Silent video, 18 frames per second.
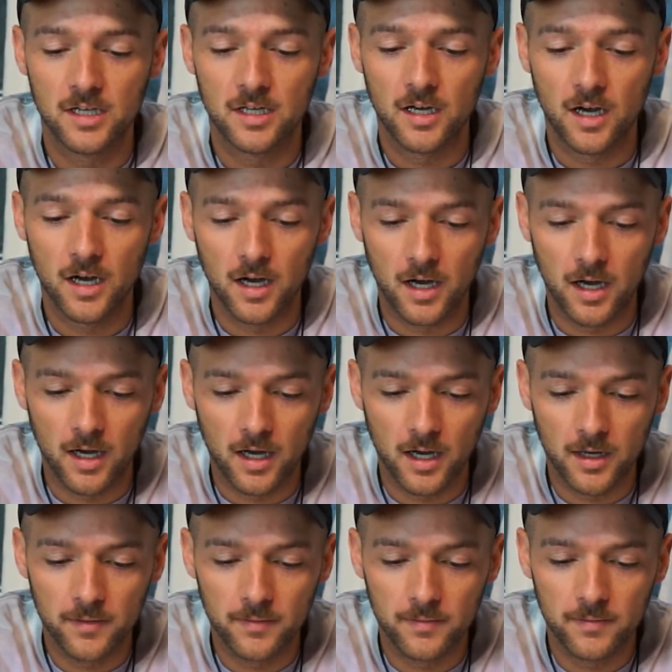
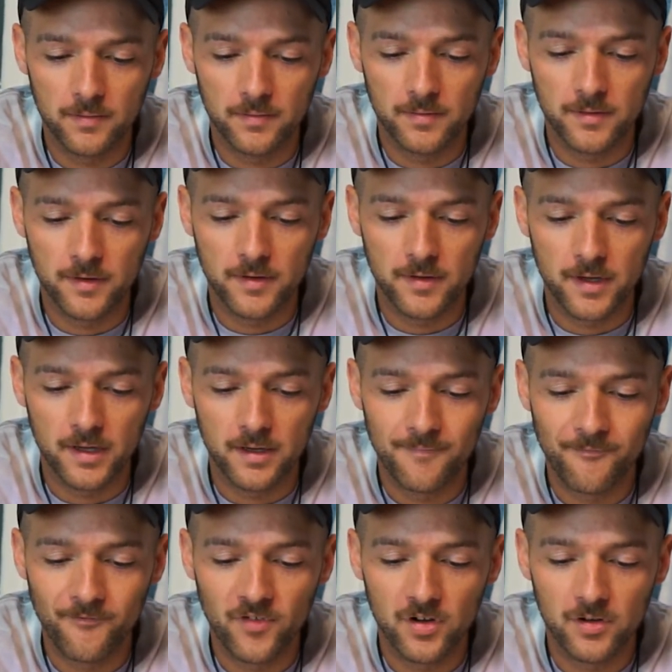They're the
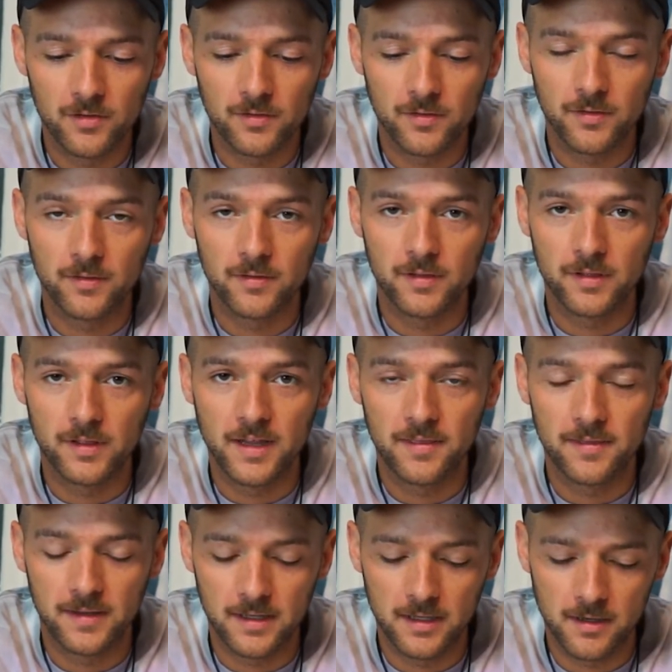Info
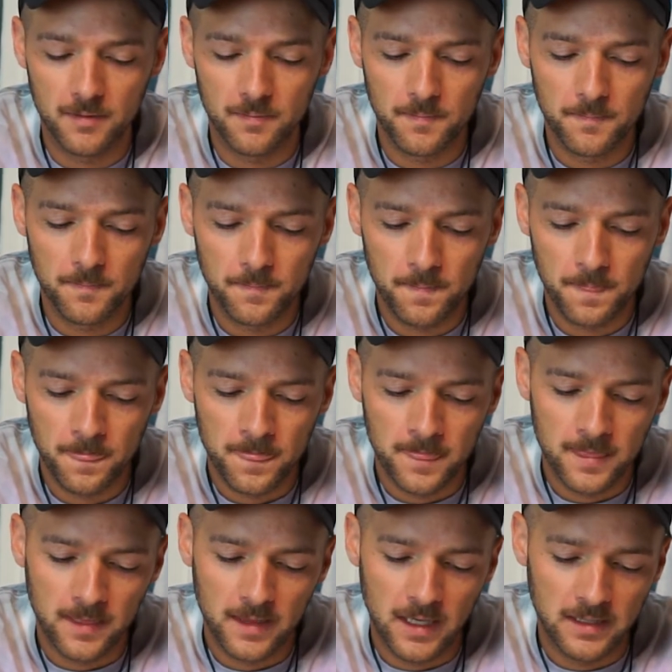Lithium.
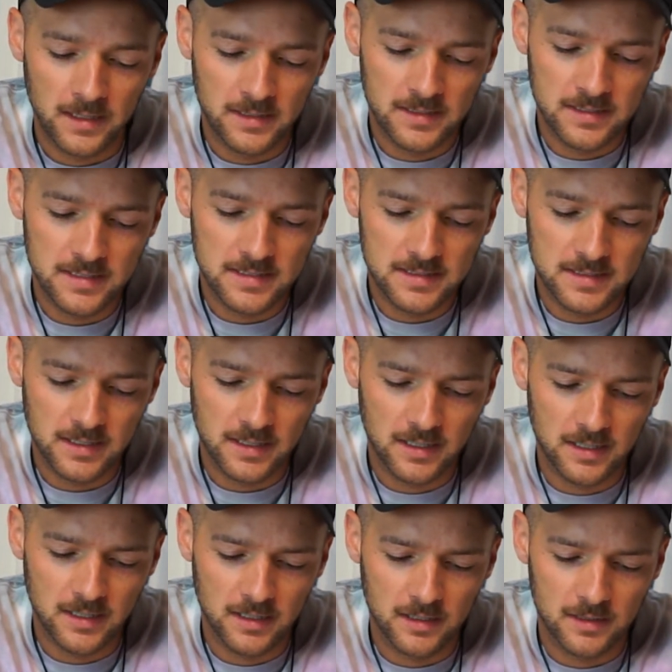And then this is
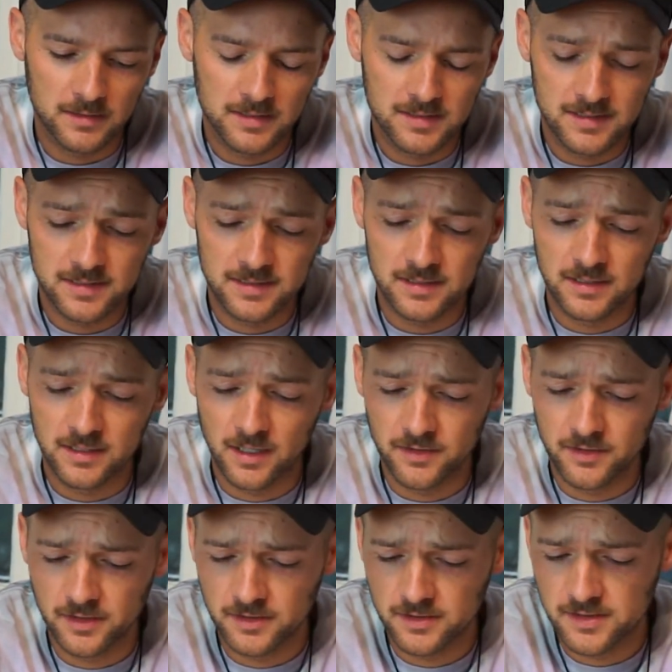
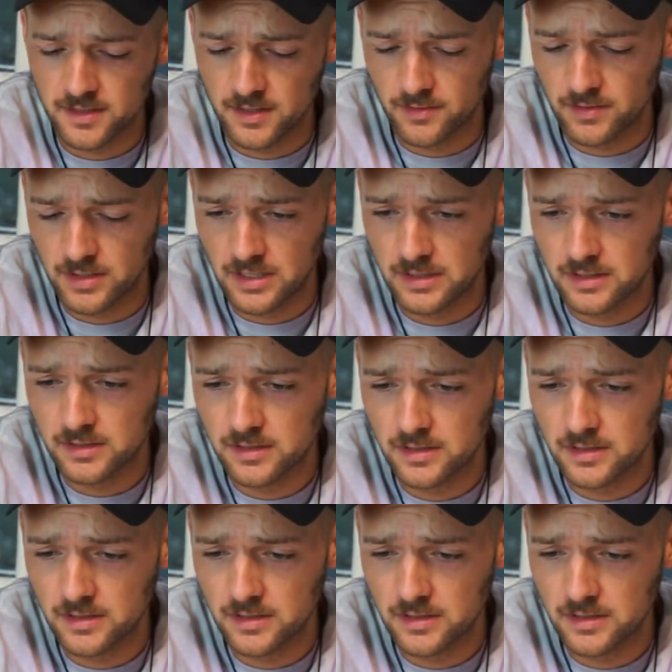another Sony